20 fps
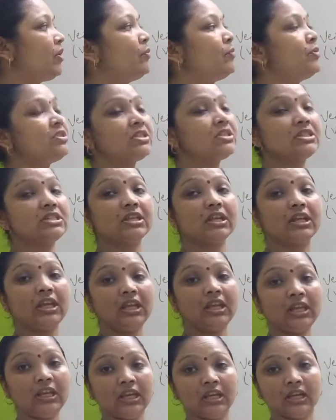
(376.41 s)
which is
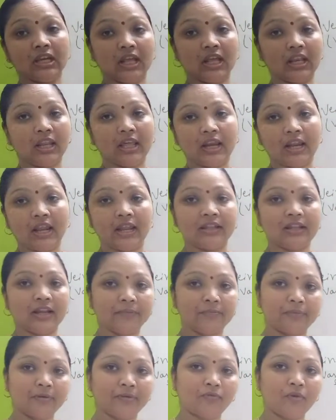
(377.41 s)
green in color and
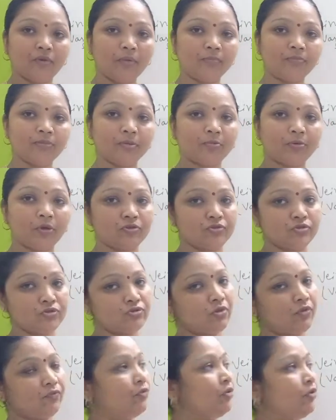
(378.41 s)
that perform the
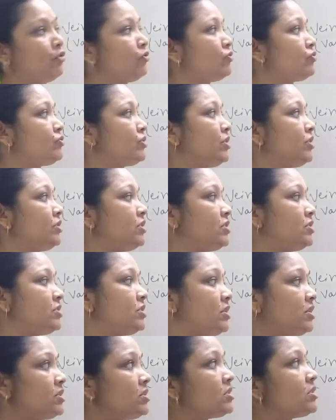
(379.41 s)
process of
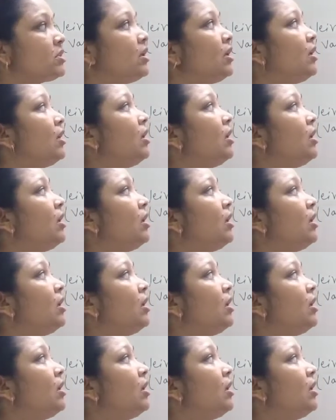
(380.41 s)
photosynthesis,